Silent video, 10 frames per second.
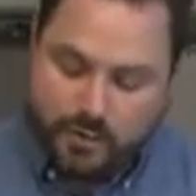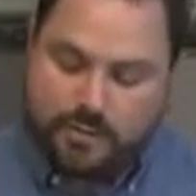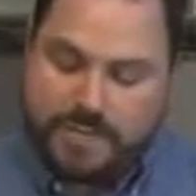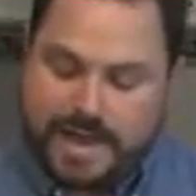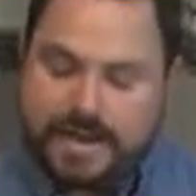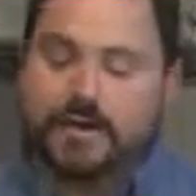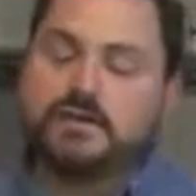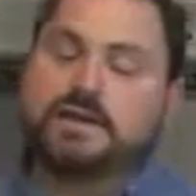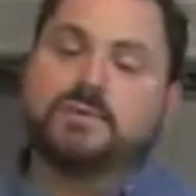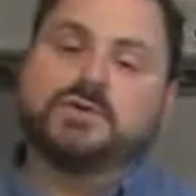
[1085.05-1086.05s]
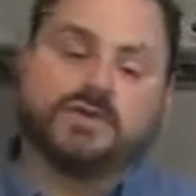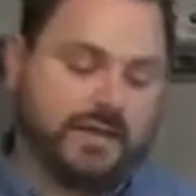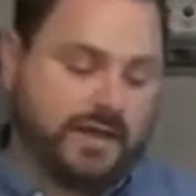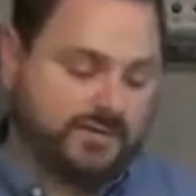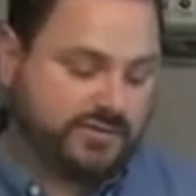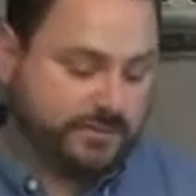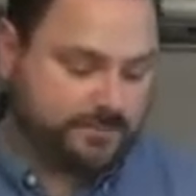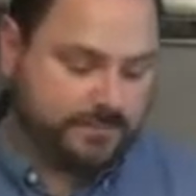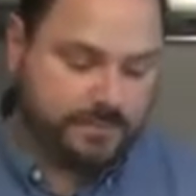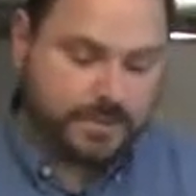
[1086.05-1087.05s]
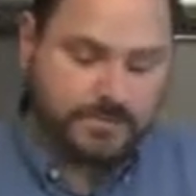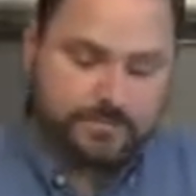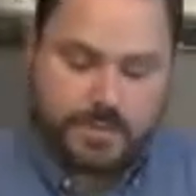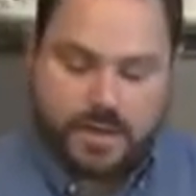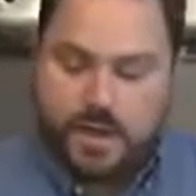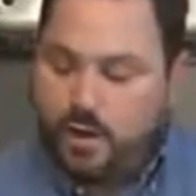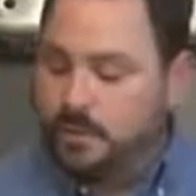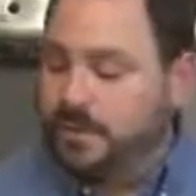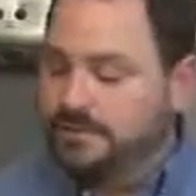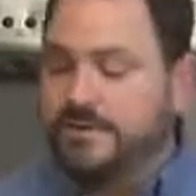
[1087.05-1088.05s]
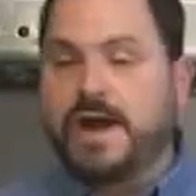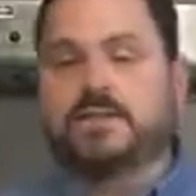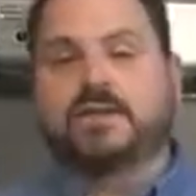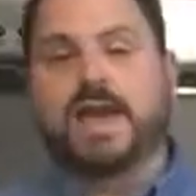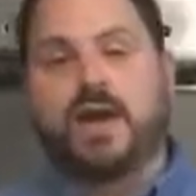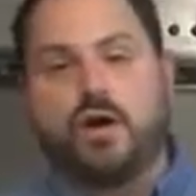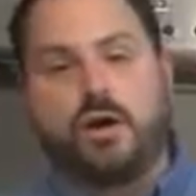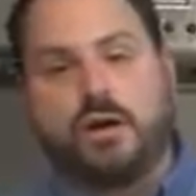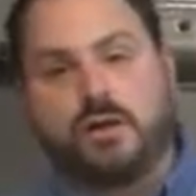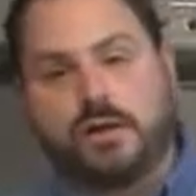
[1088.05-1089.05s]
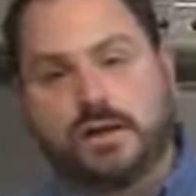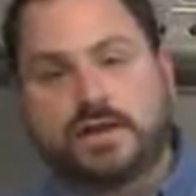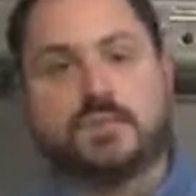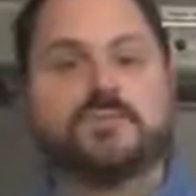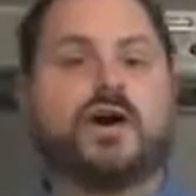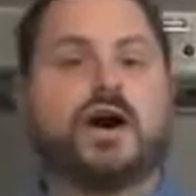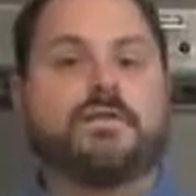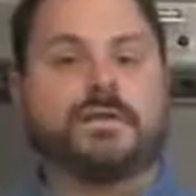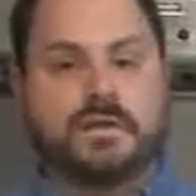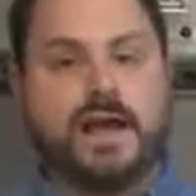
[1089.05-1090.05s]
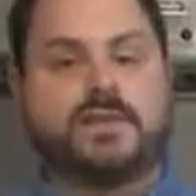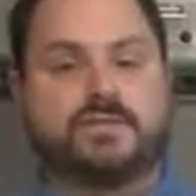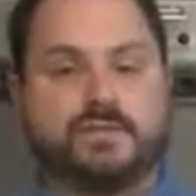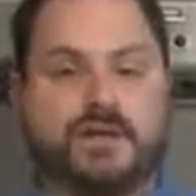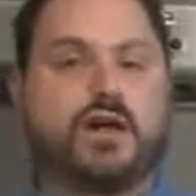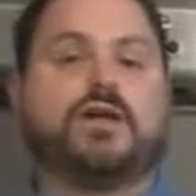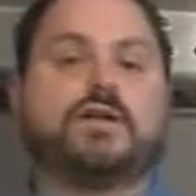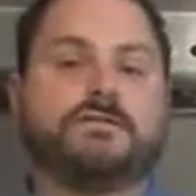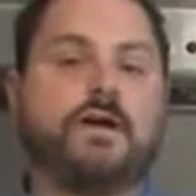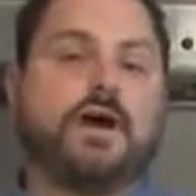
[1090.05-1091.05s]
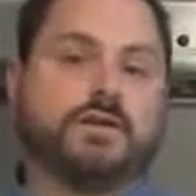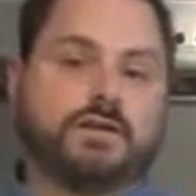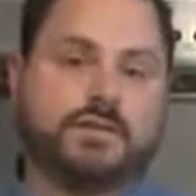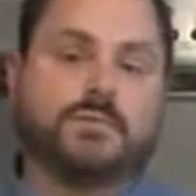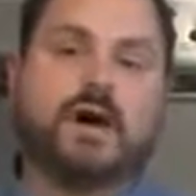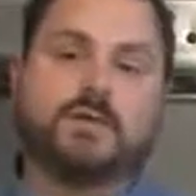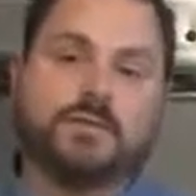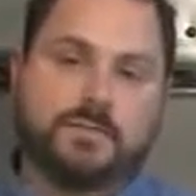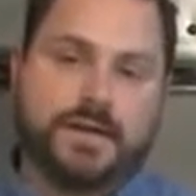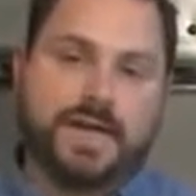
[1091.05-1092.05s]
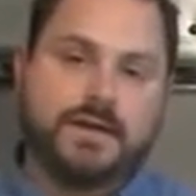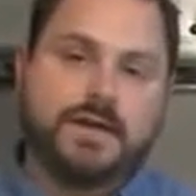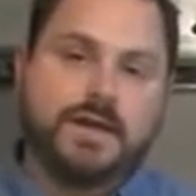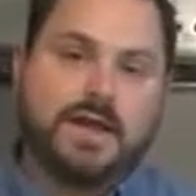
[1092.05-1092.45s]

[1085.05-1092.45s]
When we add our liquid to this, we're going to find that that all comes off, and that's, they call it a fond on the bottom of the pan,